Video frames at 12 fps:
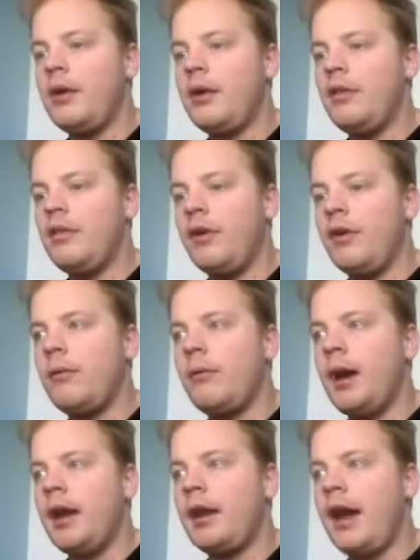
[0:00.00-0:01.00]
we have on the far
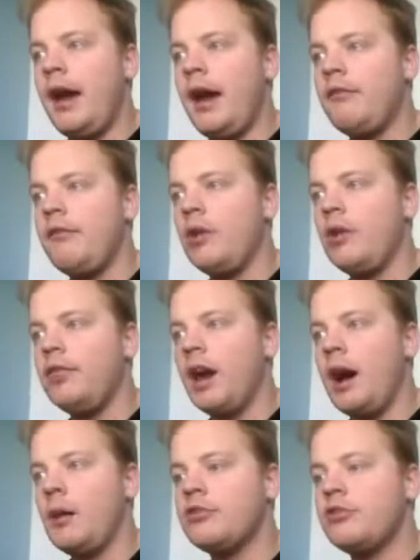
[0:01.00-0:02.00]
right have all of
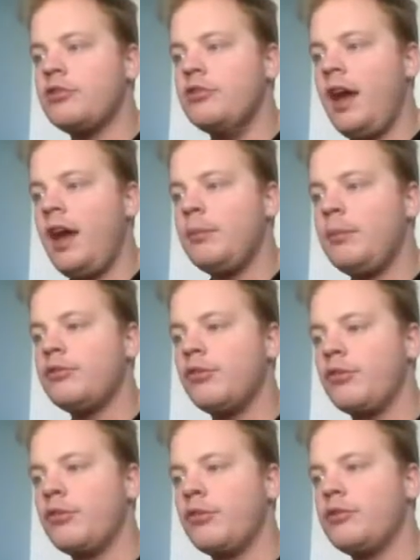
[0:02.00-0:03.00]
the options tabs.
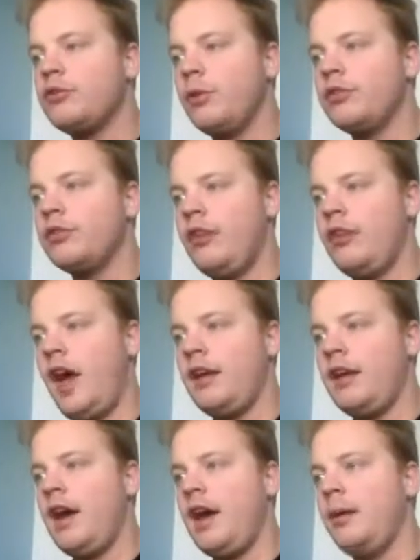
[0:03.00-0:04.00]
So the first one's the
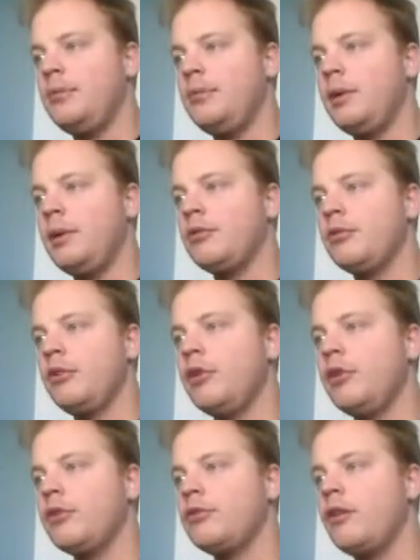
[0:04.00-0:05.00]
chat tab. So people
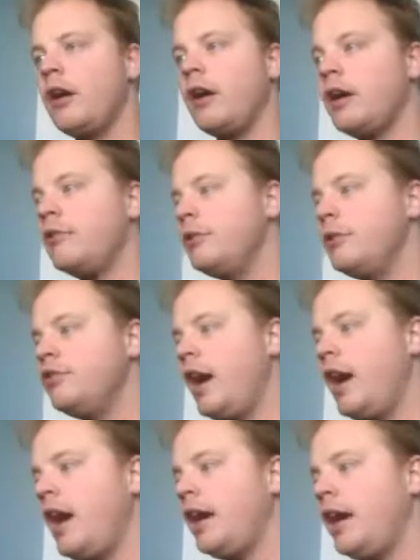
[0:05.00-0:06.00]
so far have been
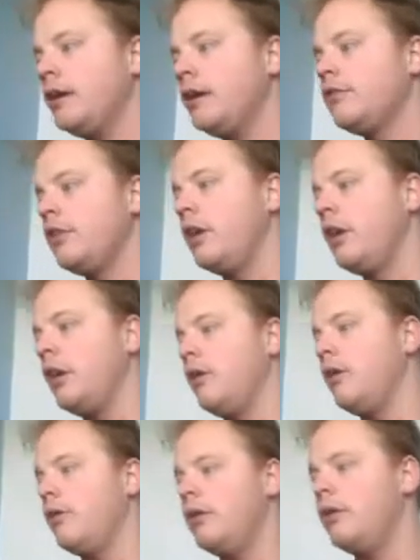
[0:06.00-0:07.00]
chatting.
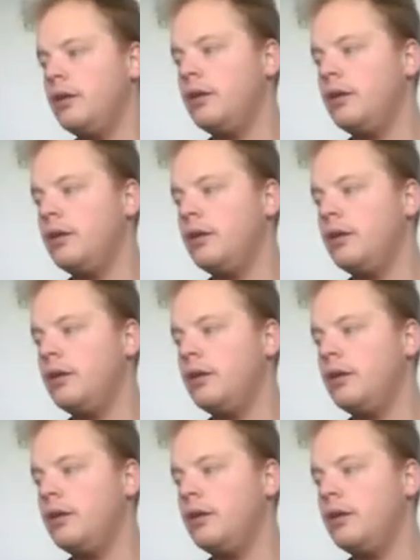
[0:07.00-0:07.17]
So